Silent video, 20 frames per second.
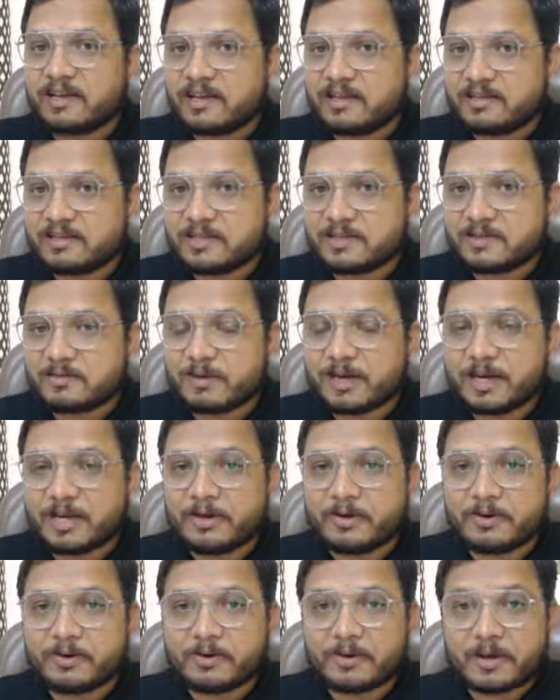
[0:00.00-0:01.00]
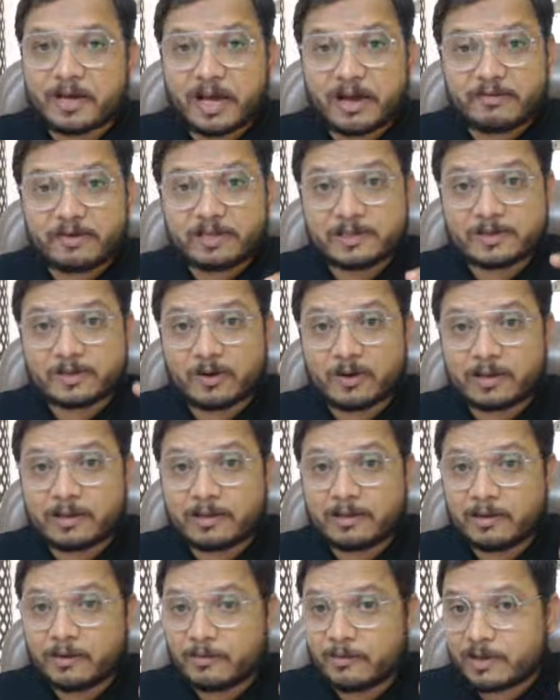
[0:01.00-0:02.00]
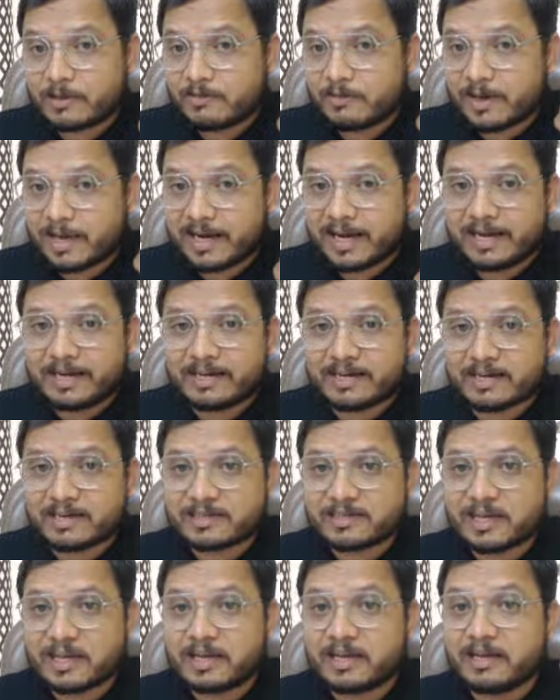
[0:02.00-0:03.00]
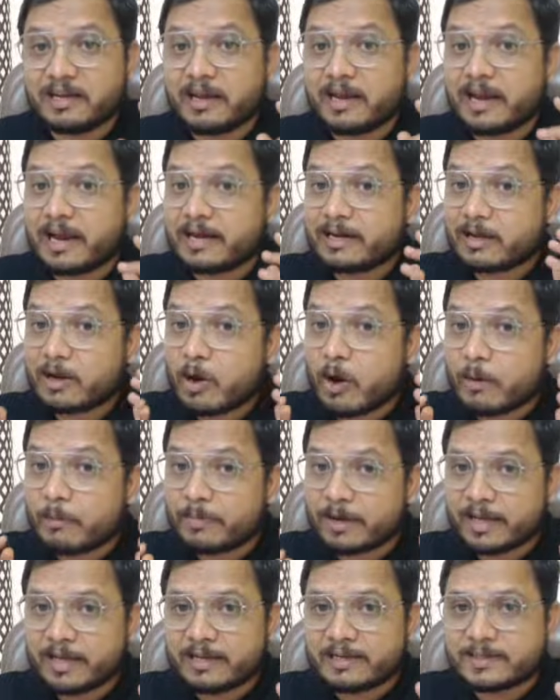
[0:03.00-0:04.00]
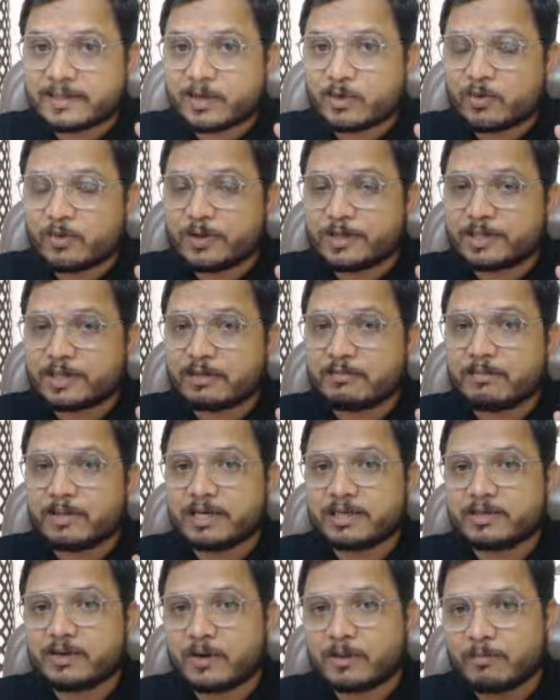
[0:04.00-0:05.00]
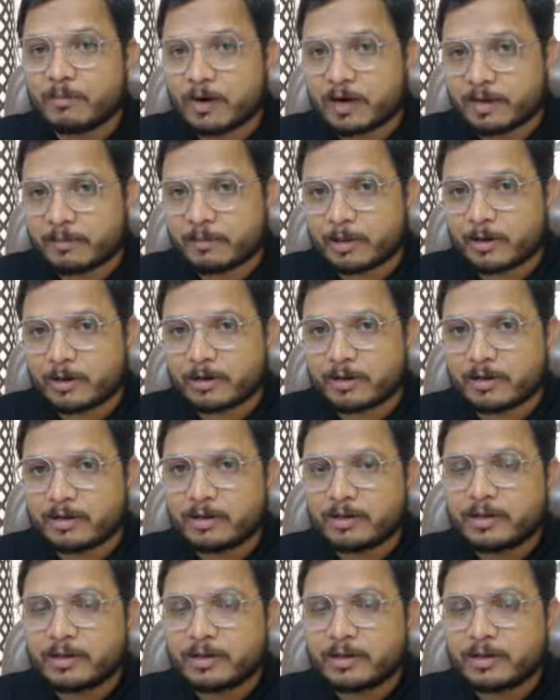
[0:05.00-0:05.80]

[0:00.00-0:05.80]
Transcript: In this video, I will solve one very interesting and comprehensive question based on plot.